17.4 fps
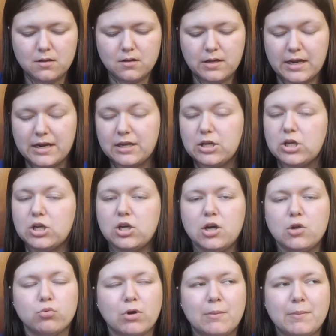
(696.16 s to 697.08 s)
Got a
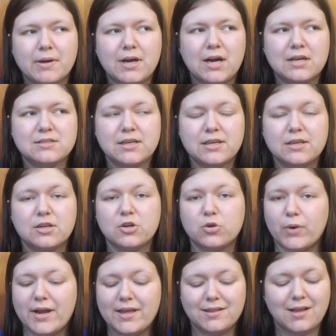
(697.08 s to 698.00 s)
good rumba content,
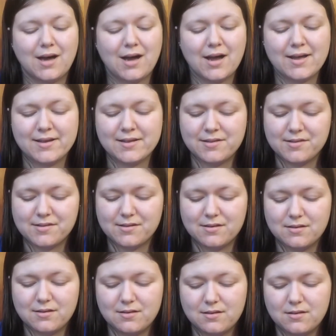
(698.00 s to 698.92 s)
great lines,
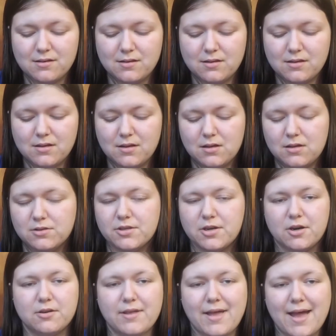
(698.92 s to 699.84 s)

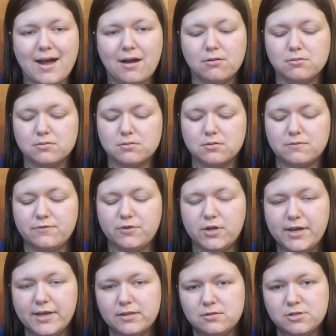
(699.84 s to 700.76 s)
turned out,
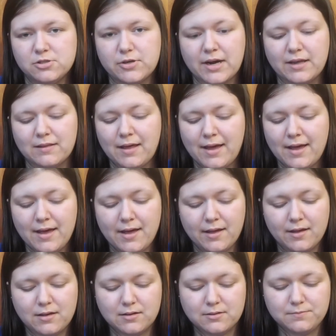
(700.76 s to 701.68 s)
foot, straight
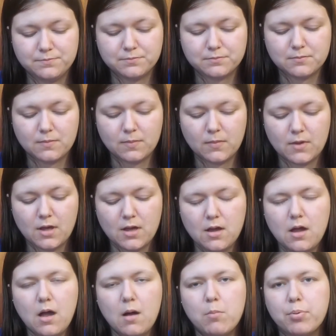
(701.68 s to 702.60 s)
leg.
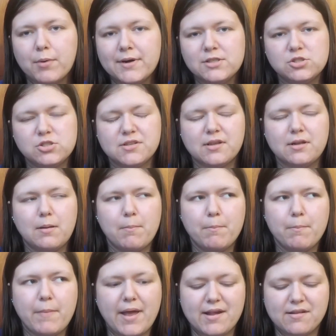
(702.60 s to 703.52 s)
Britt's just an
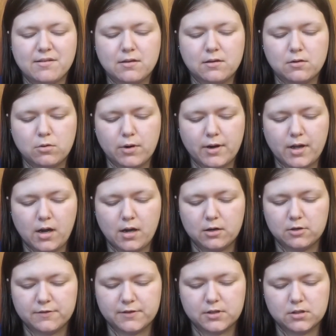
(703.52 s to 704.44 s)
amazing
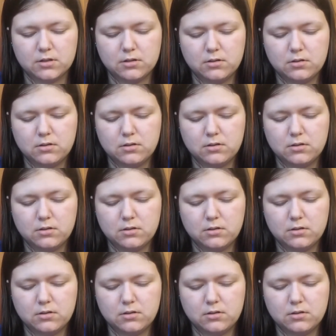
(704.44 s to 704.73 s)
choreographer.